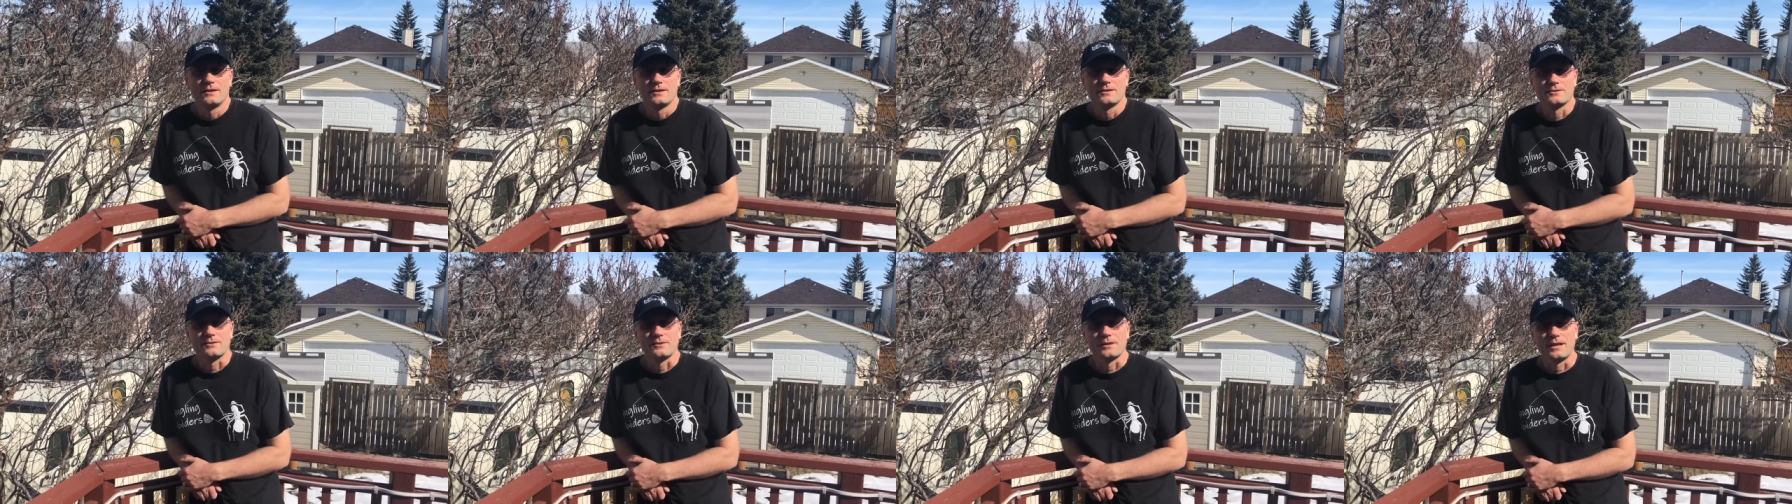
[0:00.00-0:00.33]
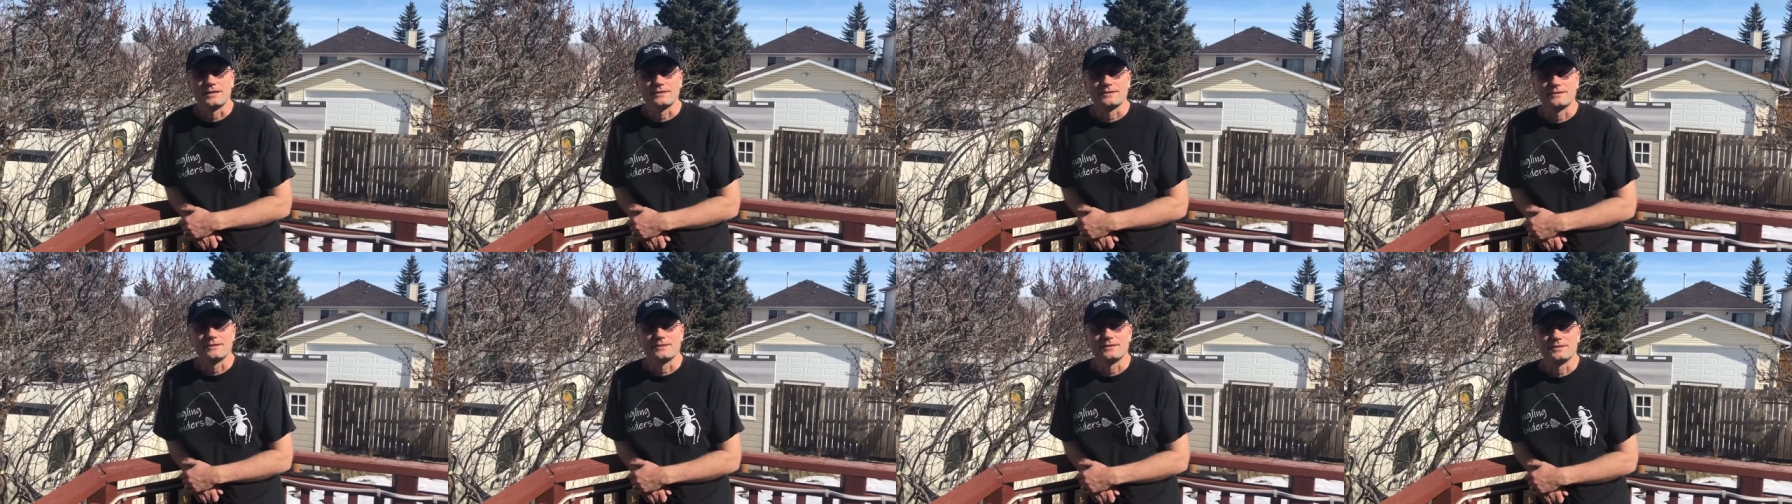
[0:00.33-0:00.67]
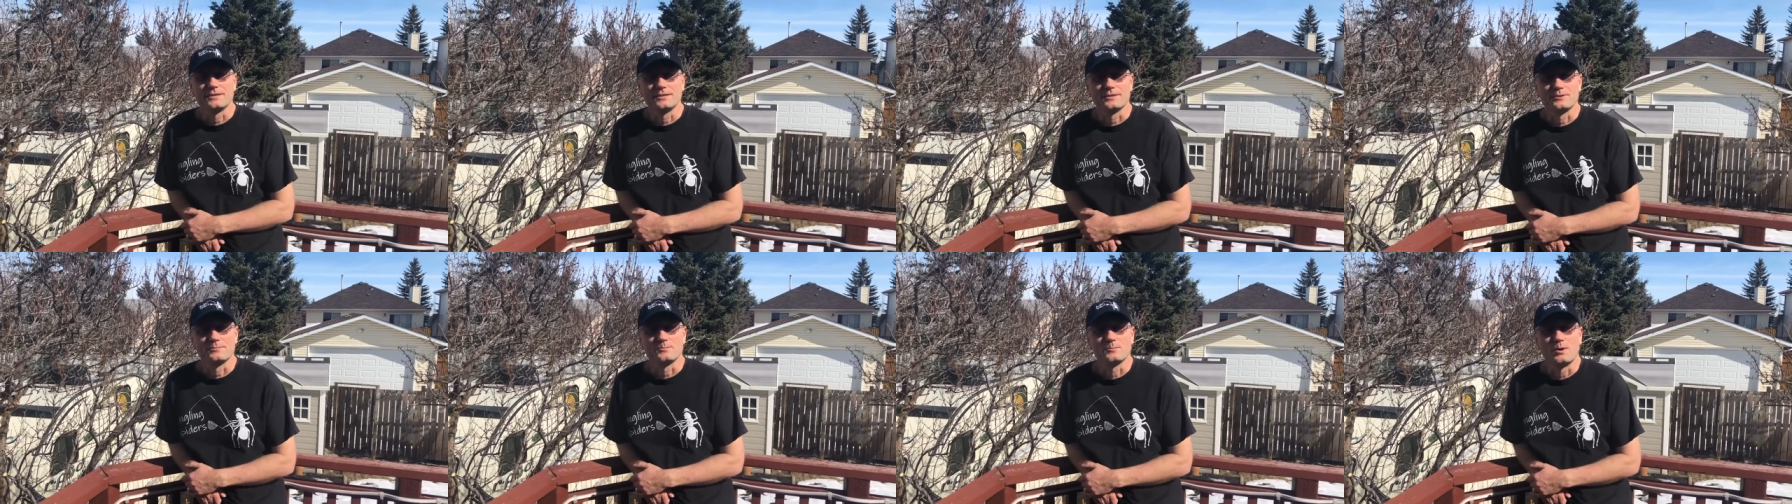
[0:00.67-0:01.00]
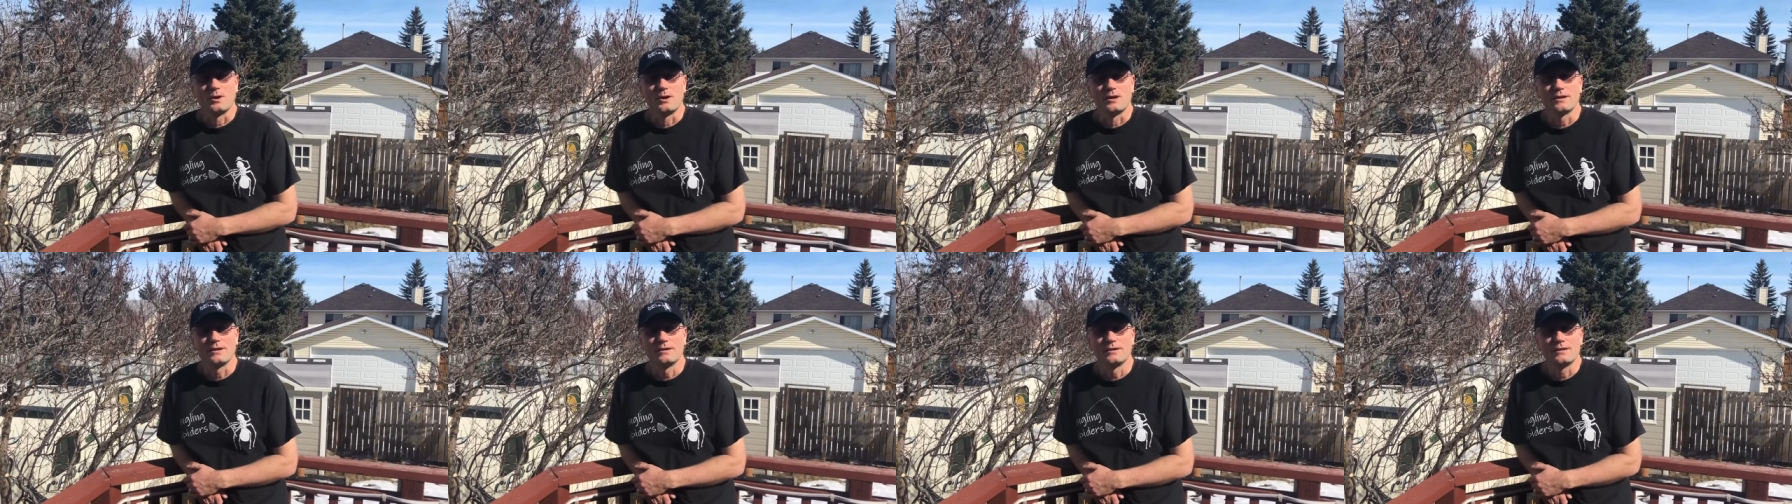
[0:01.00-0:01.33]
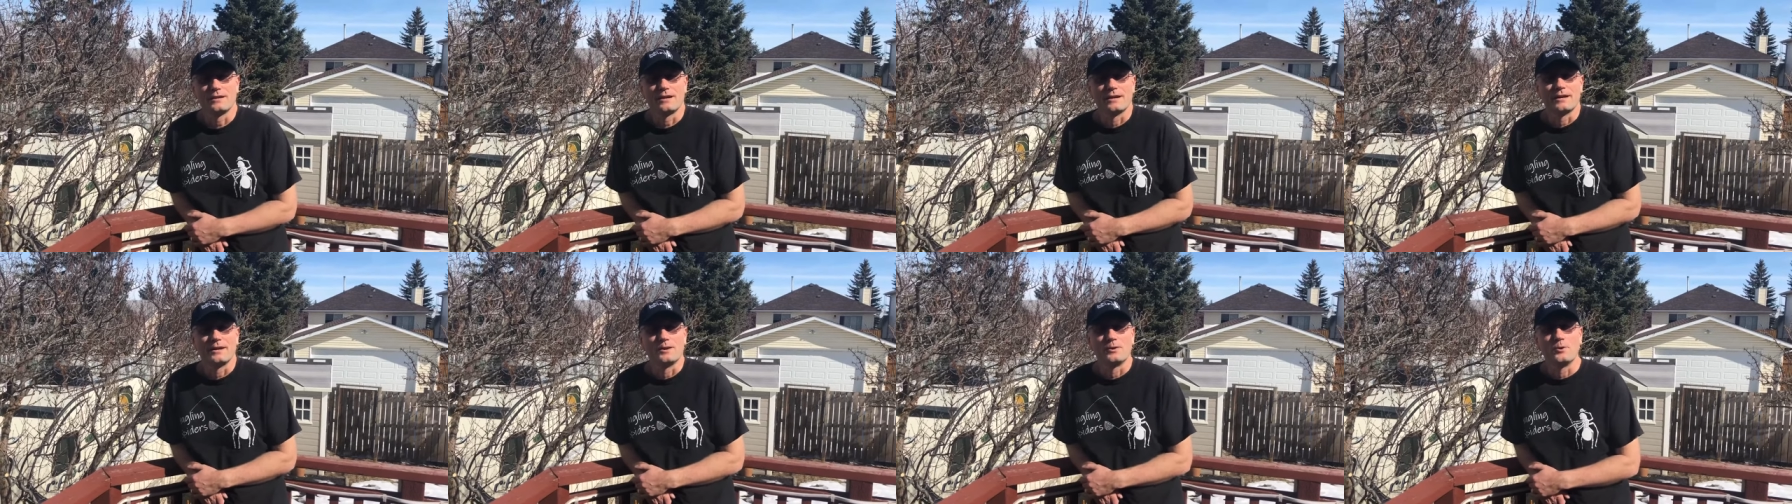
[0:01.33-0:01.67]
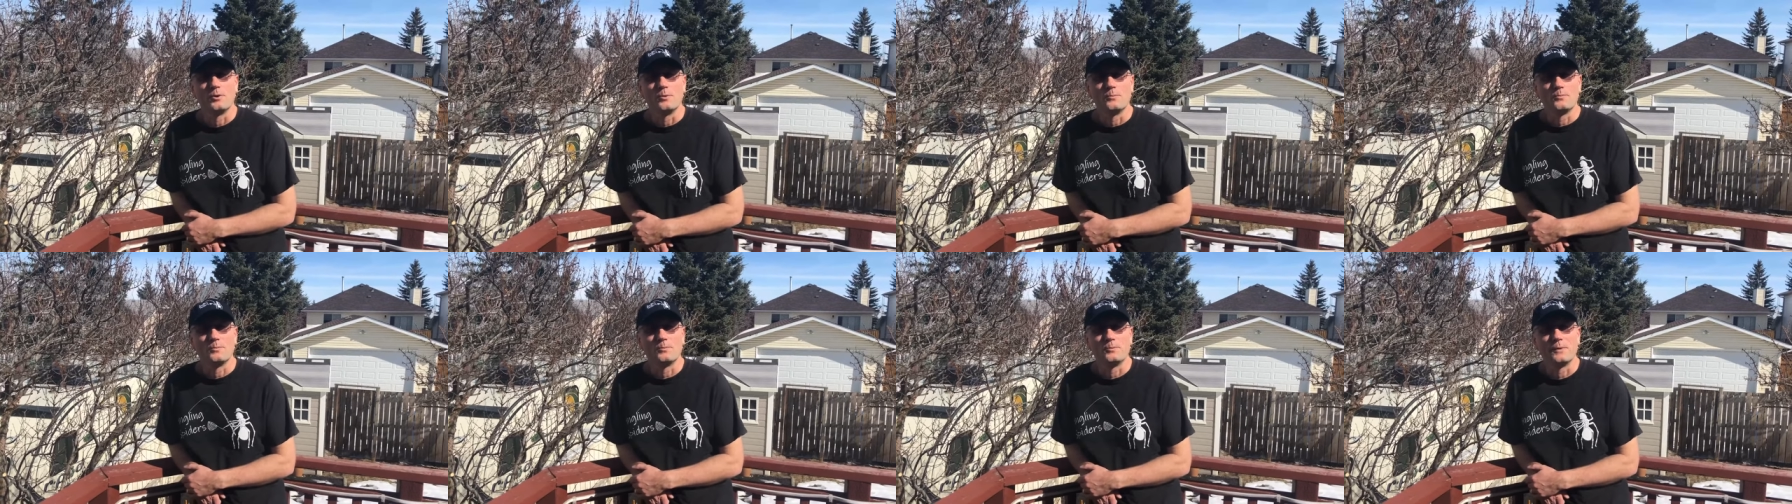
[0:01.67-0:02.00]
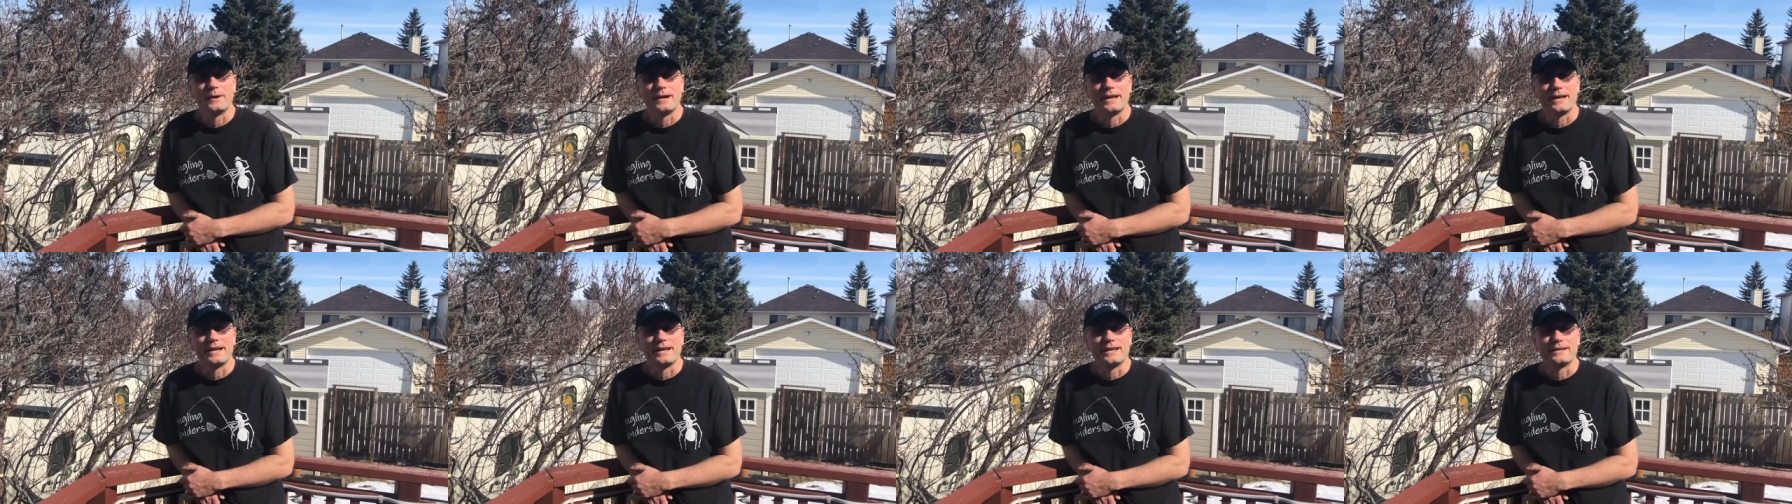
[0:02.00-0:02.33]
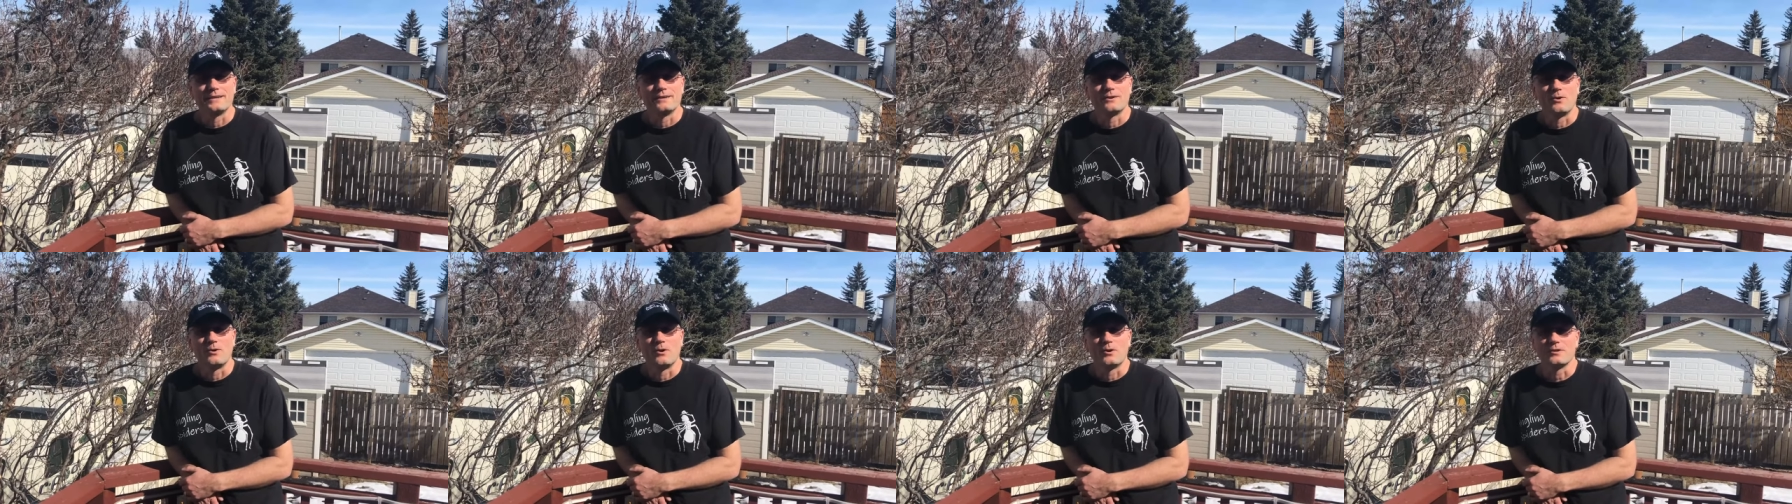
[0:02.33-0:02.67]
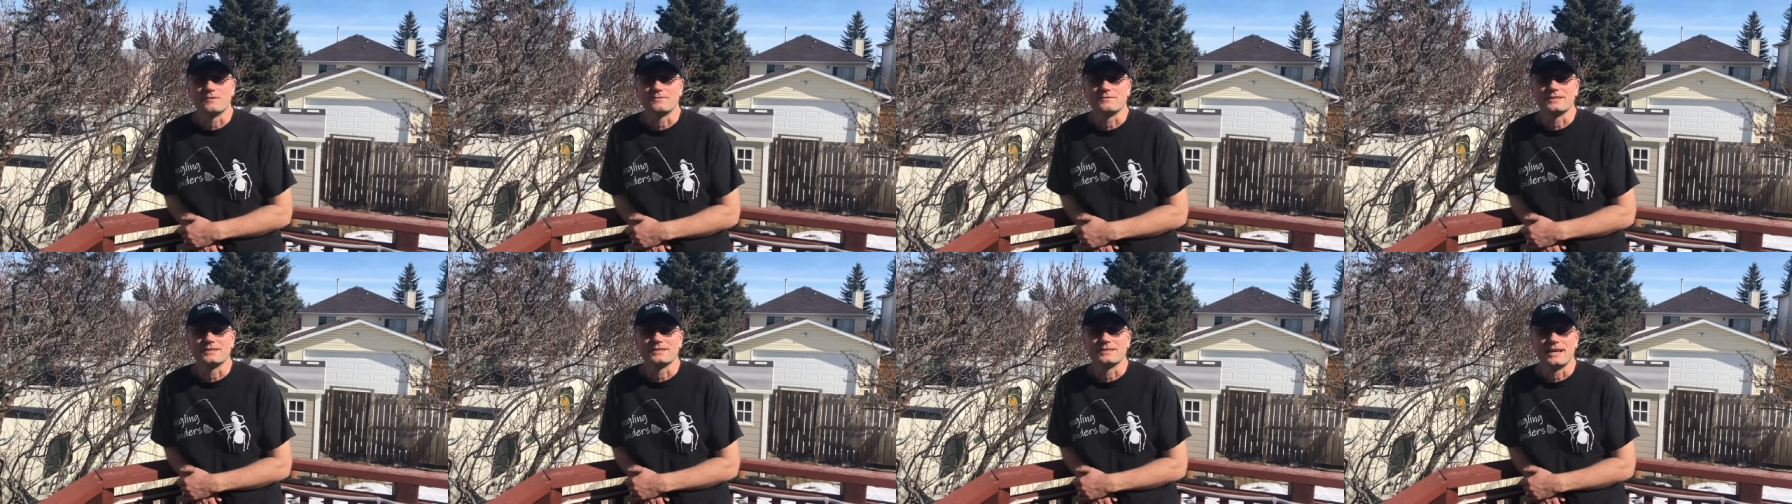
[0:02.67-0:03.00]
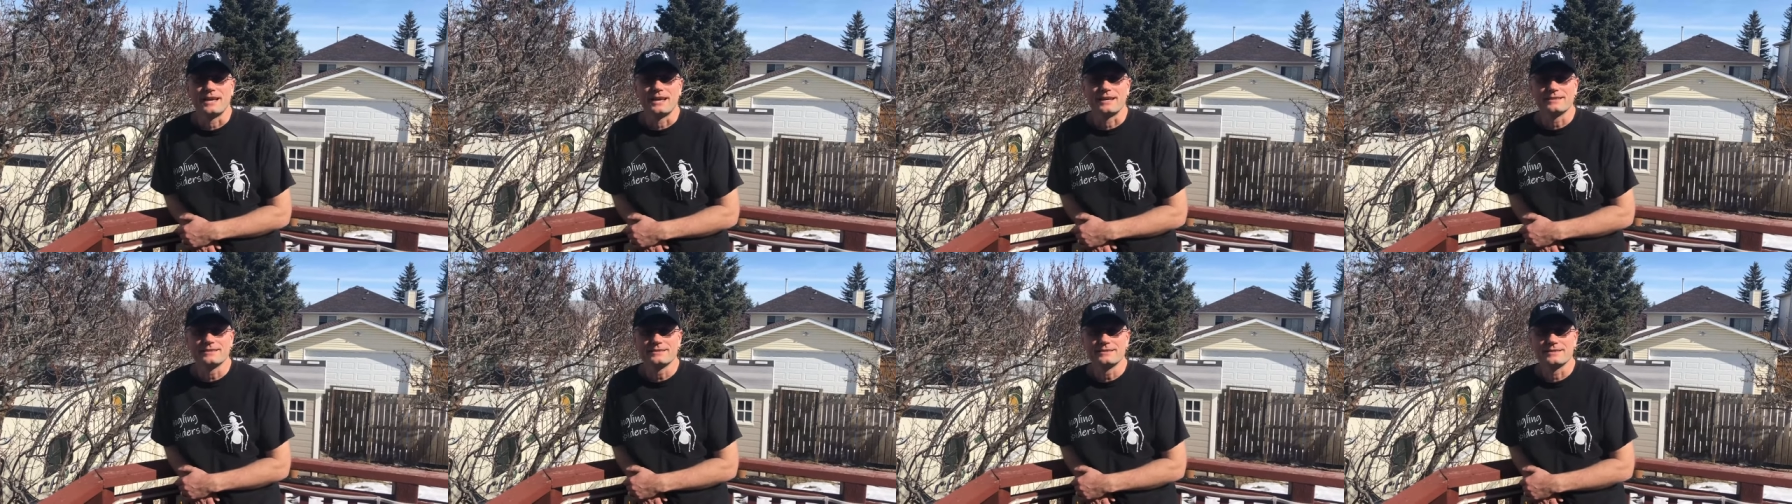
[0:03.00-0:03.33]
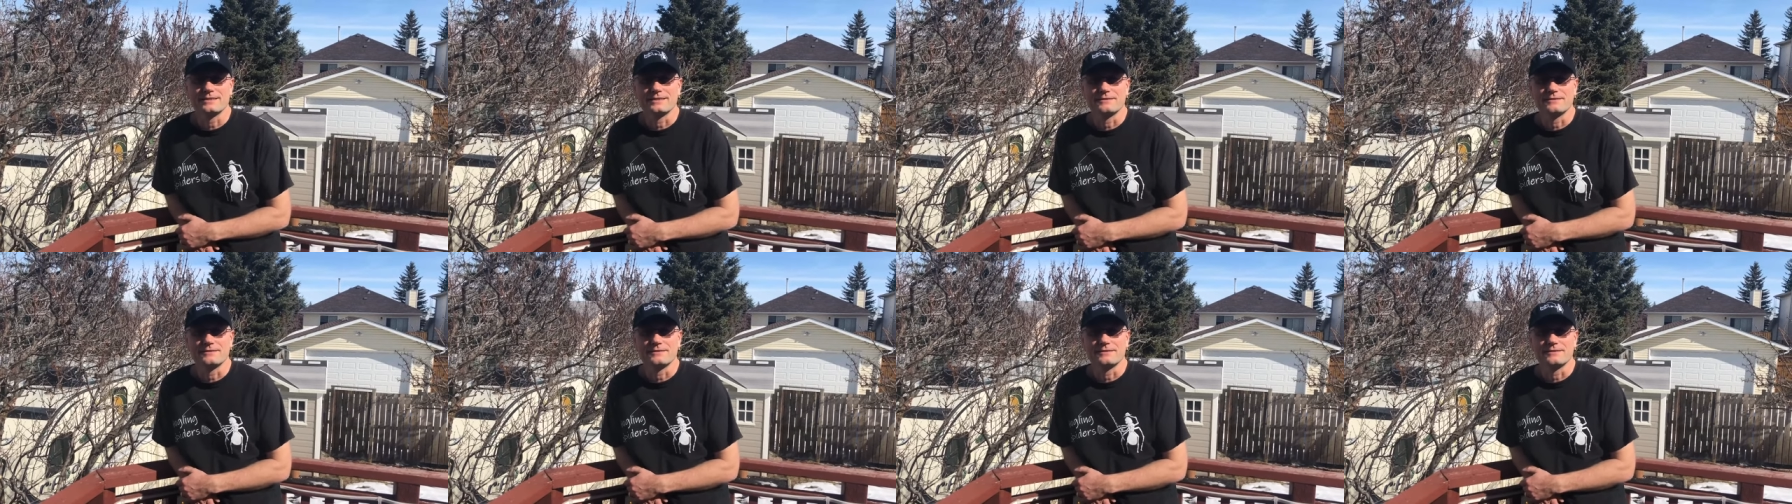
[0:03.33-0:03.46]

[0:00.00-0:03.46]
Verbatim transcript: So that's this year's model. I hope when all of this ends,